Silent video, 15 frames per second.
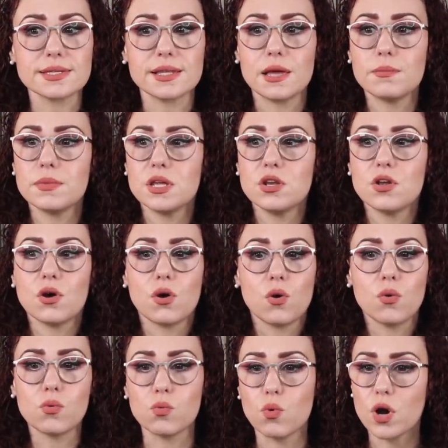Let me know
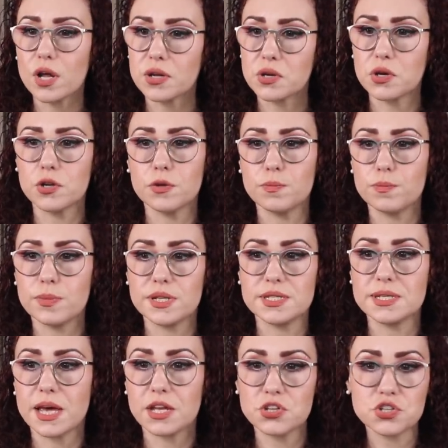what could
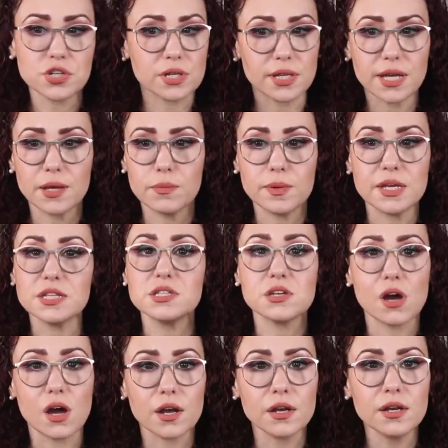potentially be
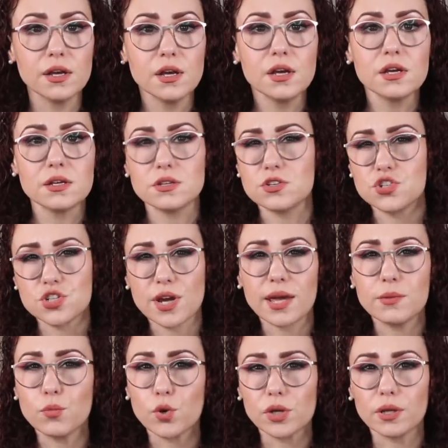done to shine
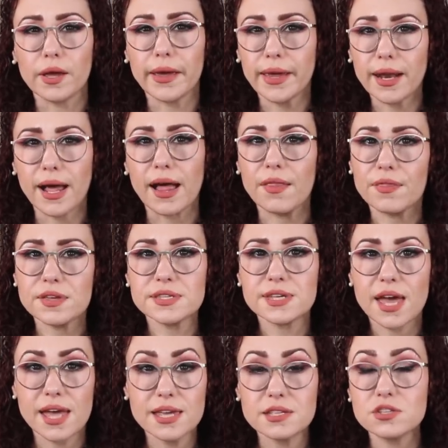more light on this
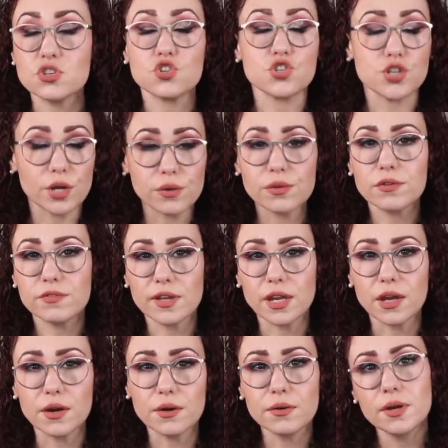case, share the
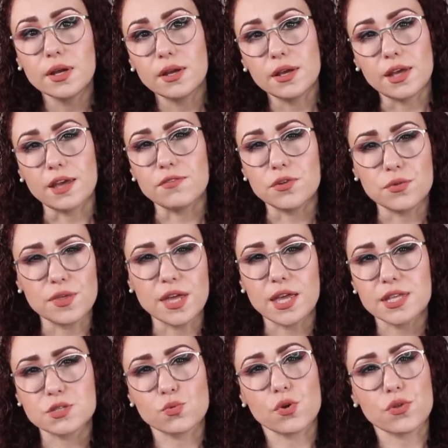video. If you think
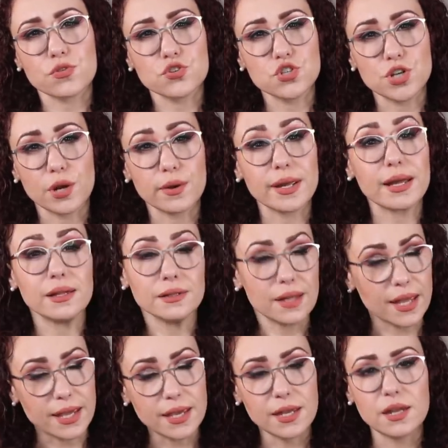it's worth sharing,
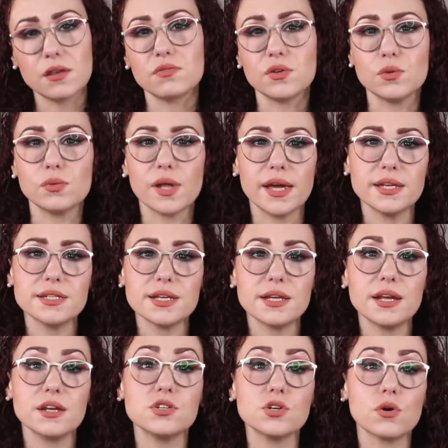like it if you liked it,
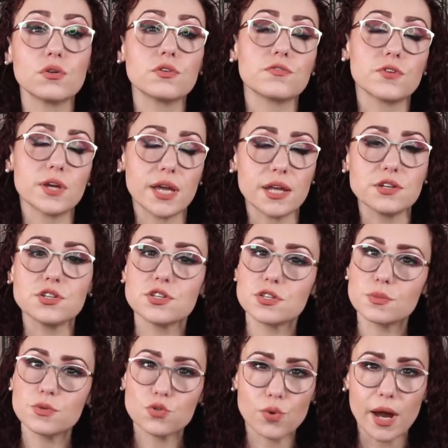and don't forget to
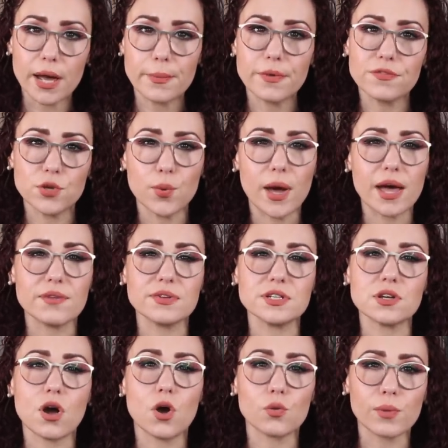subscribe if you haven't
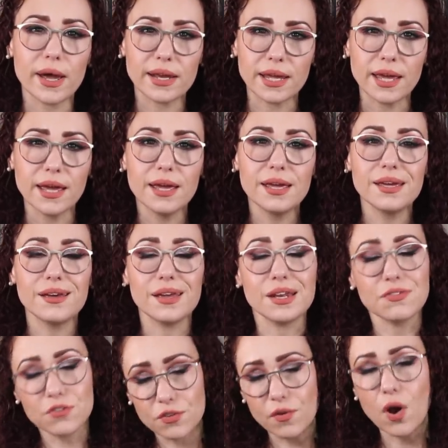already. And
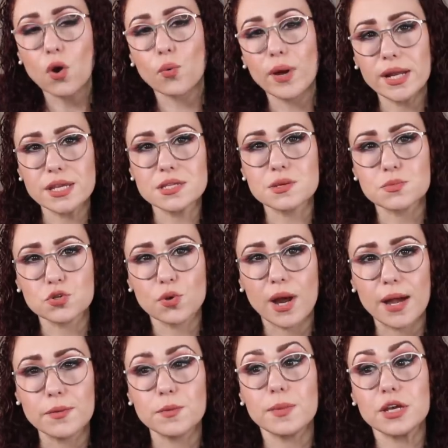if you've already
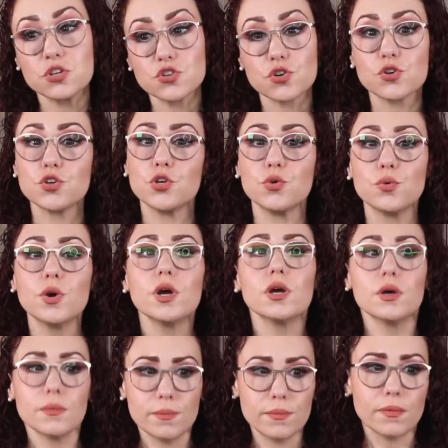subscribed, make sure you
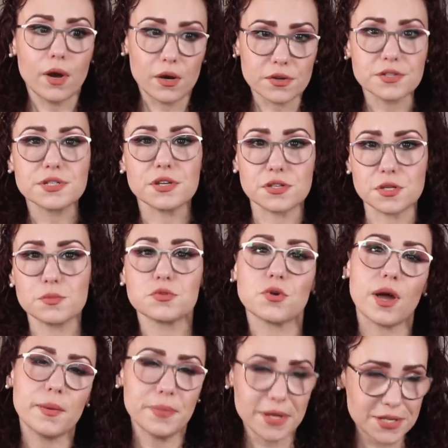are still
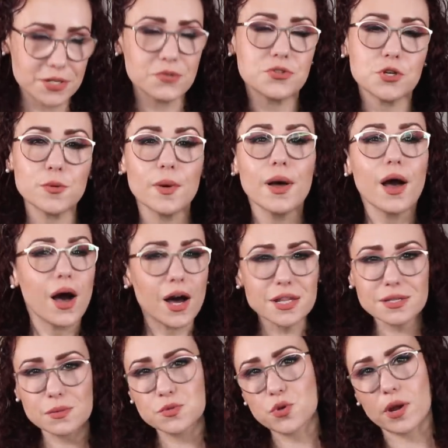subscribed because YouTube
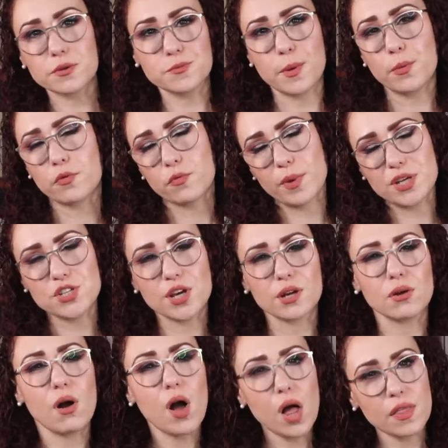unsubscribes people from my
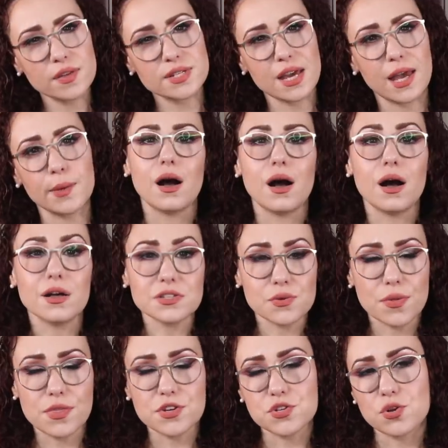channel all the time. Also,
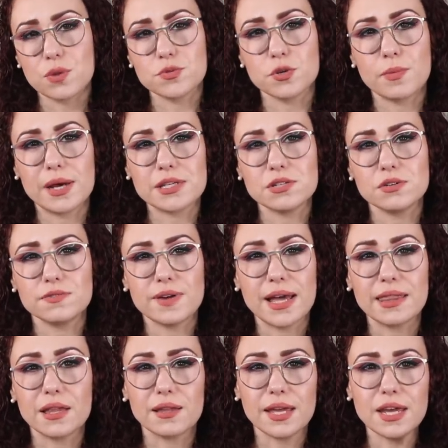in the description box, you'll
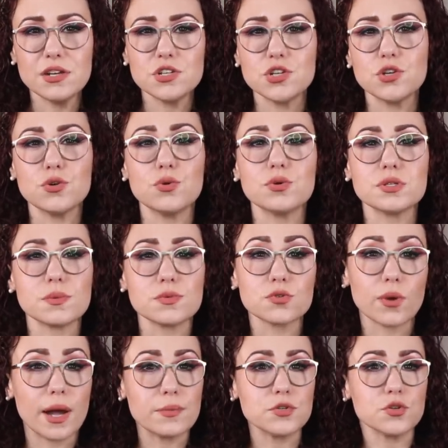find the link to
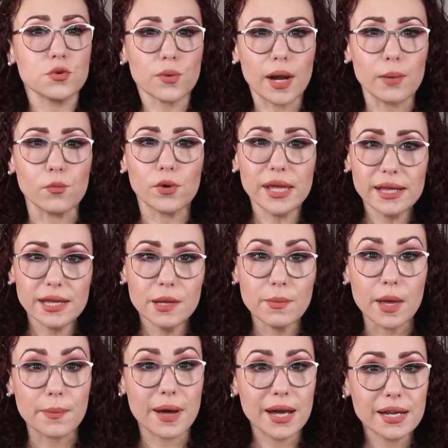subscribe to Crime Weekly,
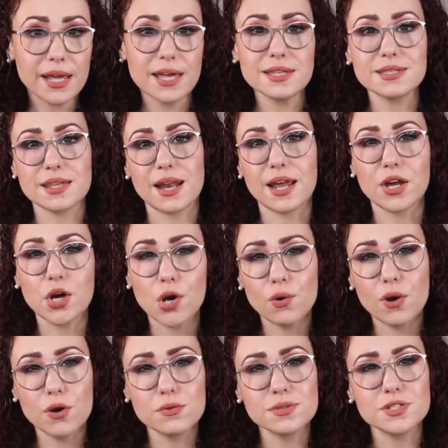my podcast that I co
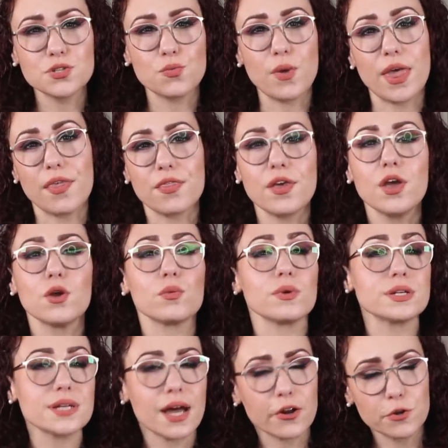host with
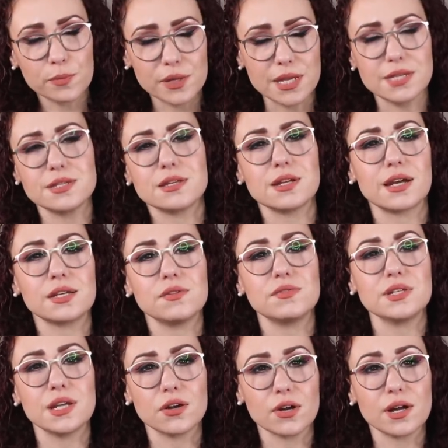retired police detective
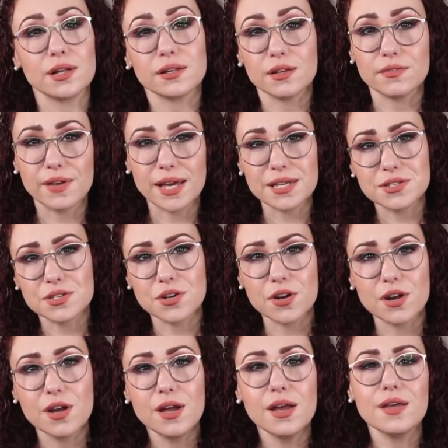Derek
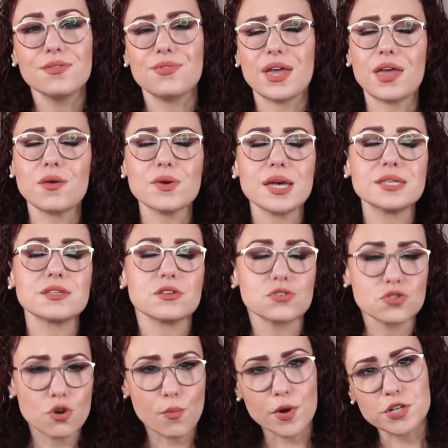Levasseur. Thank you guys
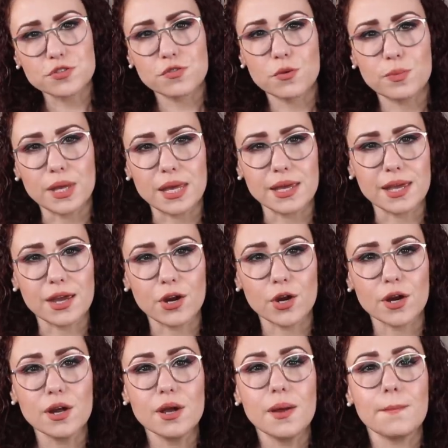so much for being
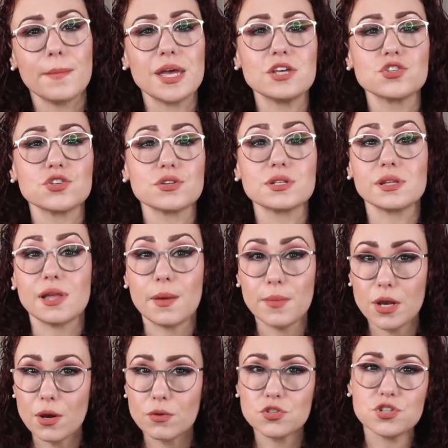here. Make sure to let me
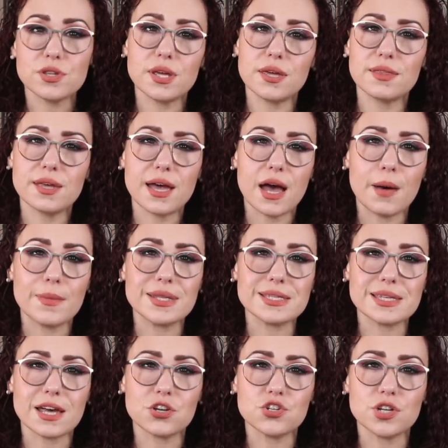know what you think in the comment
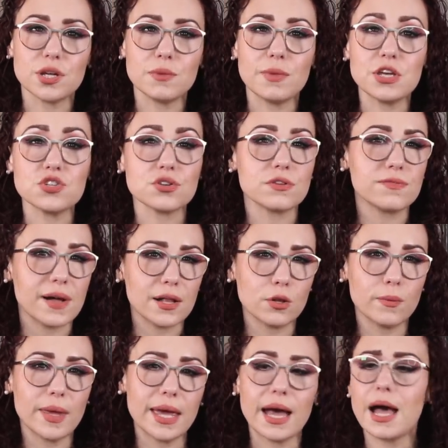section. Make sure to follow
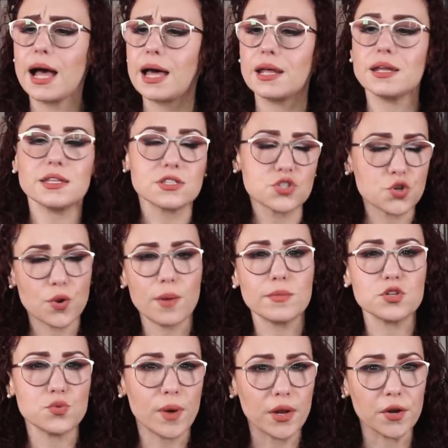me on Instagram
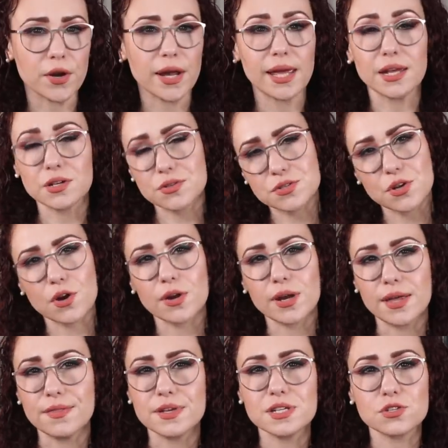and Twitter. Handles are
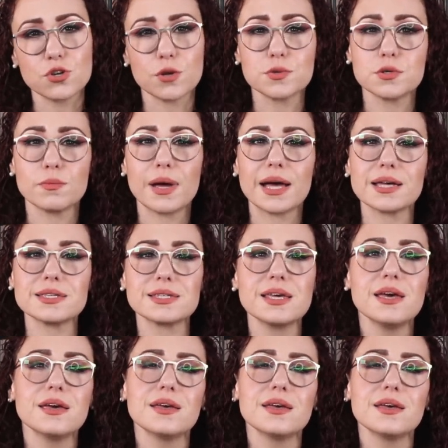in the description box.